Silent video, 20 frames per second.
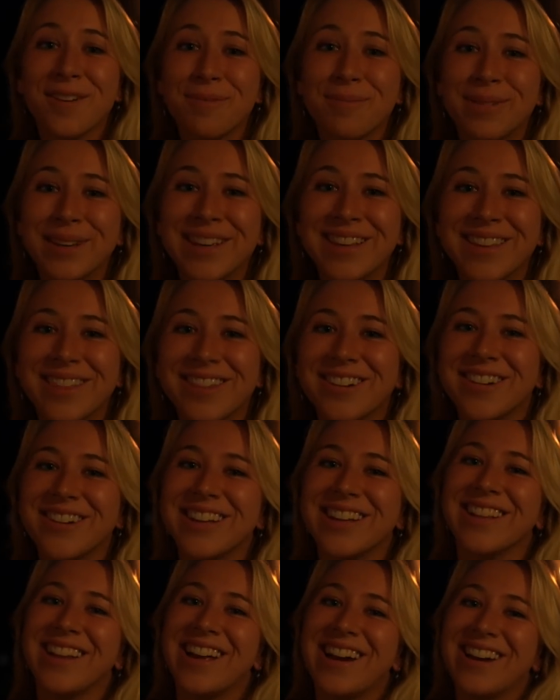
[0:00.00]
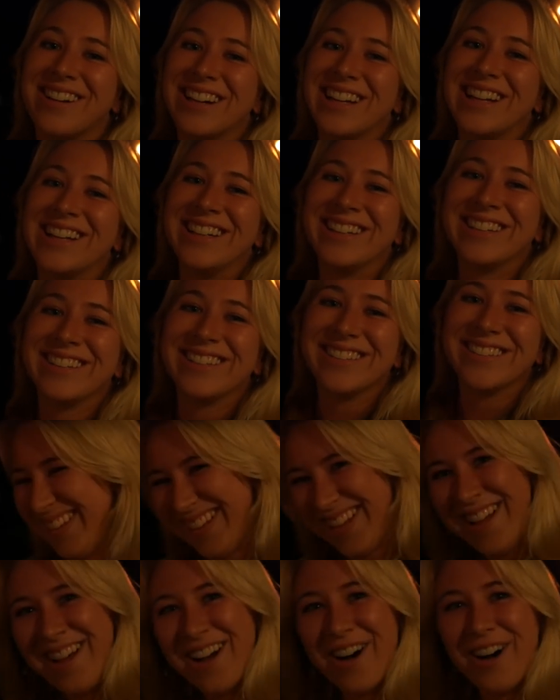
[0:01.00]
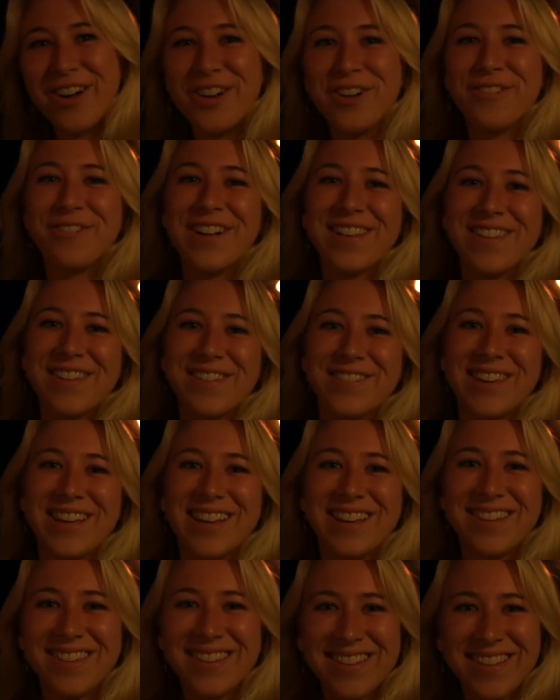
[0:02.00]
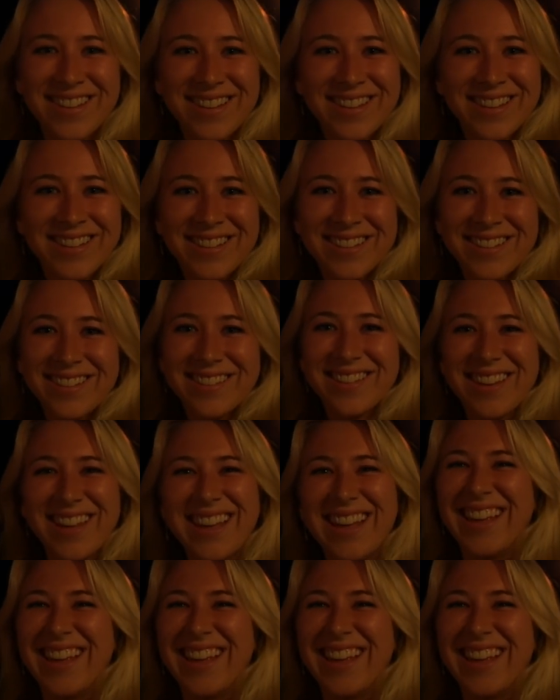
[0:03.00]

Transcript: on being thirty, Larry. All your friends have kids. Yeah.